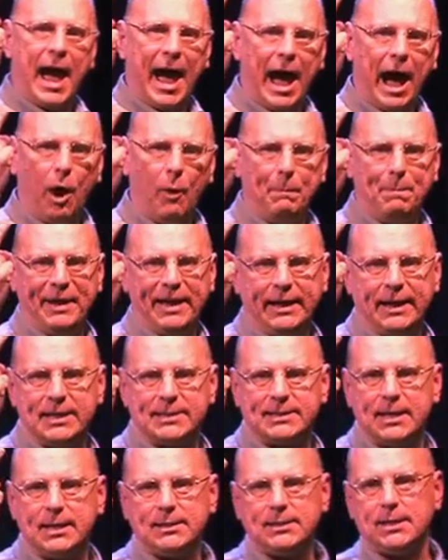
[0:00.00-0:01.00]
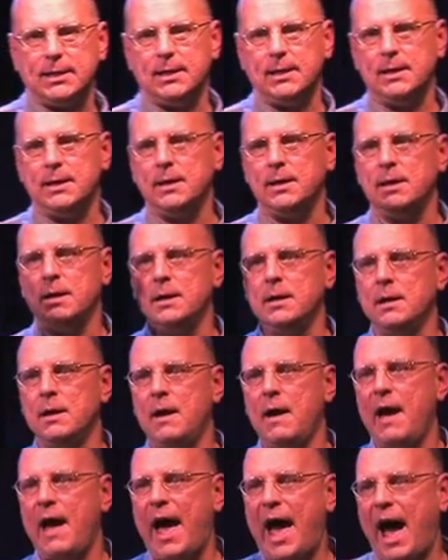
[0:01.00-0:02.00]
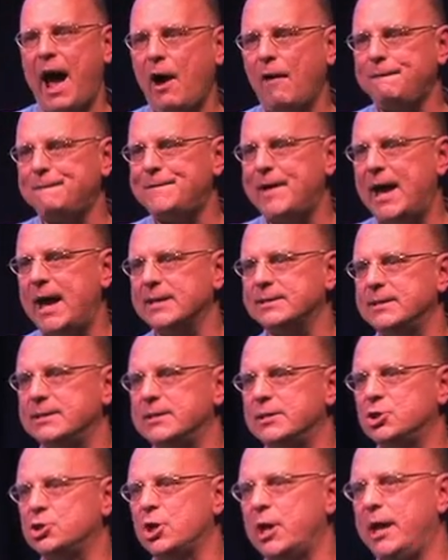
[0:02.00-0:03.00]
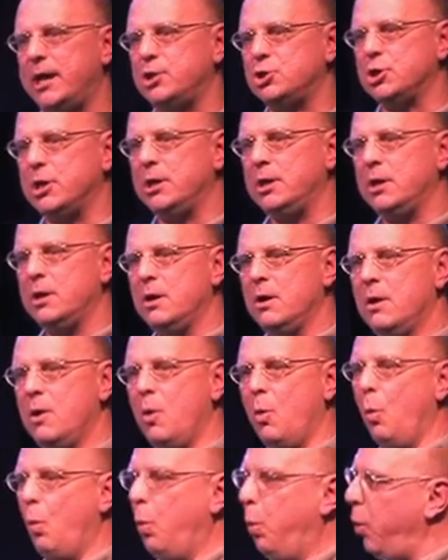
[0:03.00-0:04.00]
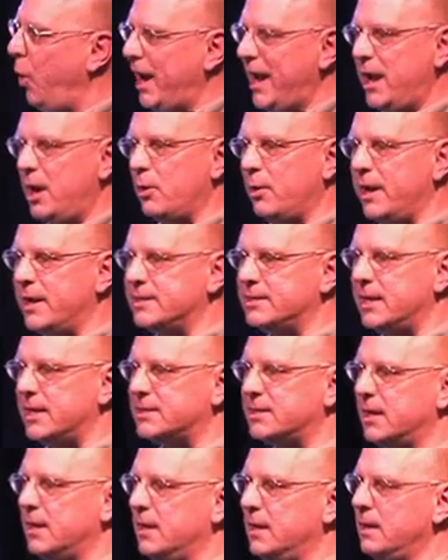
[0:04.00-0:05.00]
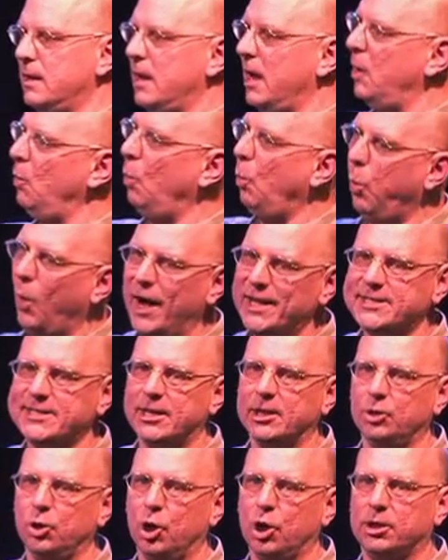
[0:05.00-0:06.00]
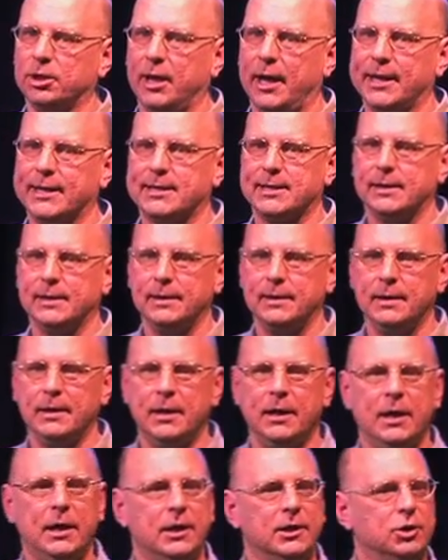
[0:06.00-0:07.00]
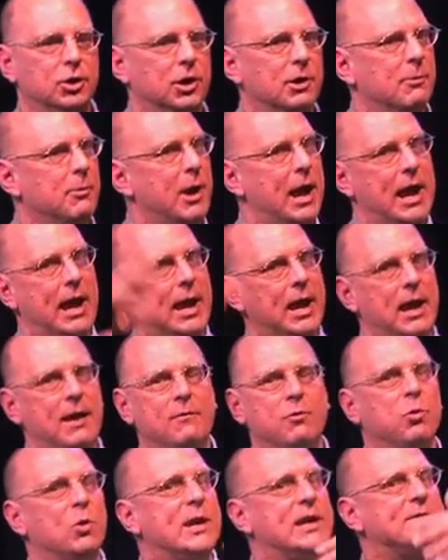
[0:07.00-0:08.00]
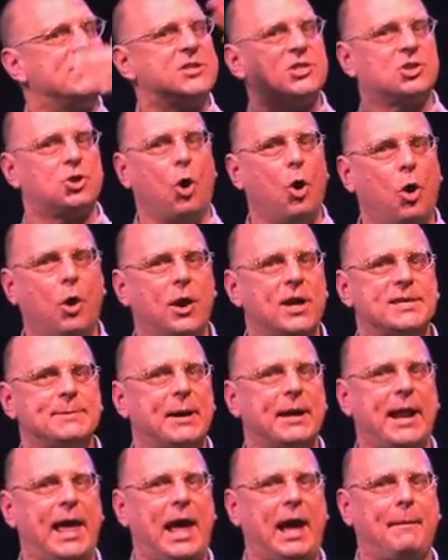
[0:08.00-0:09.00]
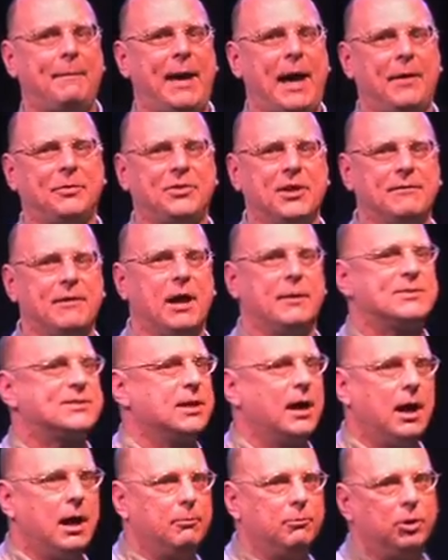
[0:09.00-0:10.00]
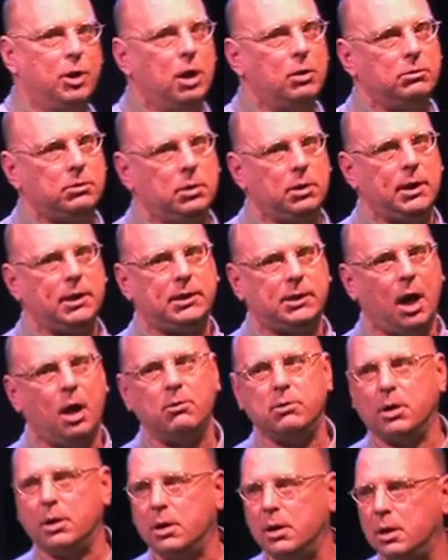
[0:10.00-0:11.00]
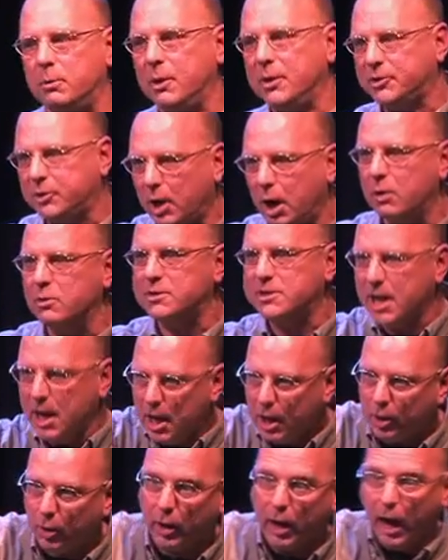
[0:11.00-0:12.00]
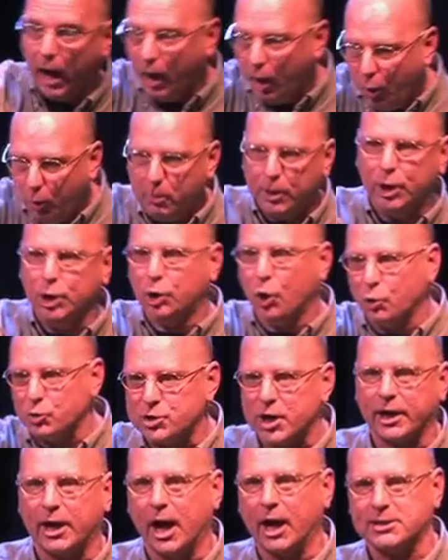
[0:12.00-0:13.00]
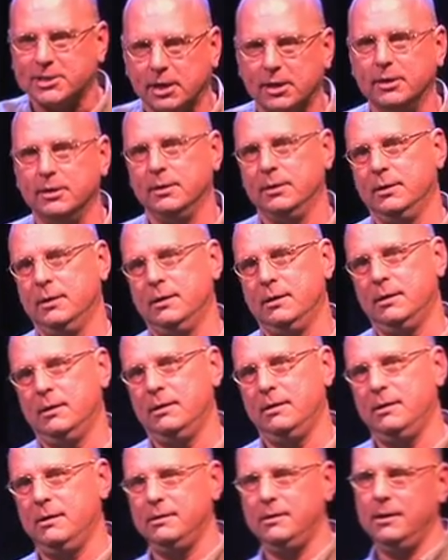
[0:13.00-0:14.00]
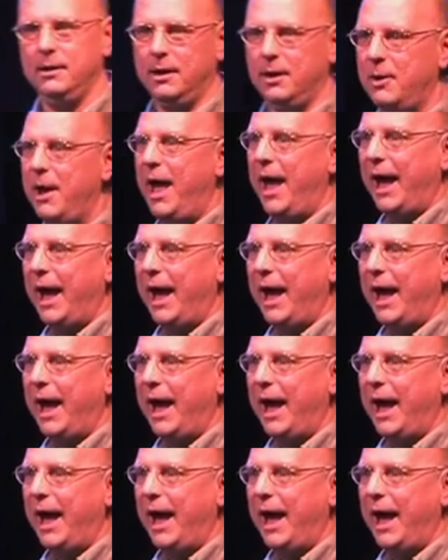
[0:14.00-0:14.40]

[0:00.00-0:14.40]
How big is it? How fast is it changing? Where is it? And what's it look like? You can rave, weave stories about how mouth developed. Some lonely goat herd with goats going, How many goats I got? You know,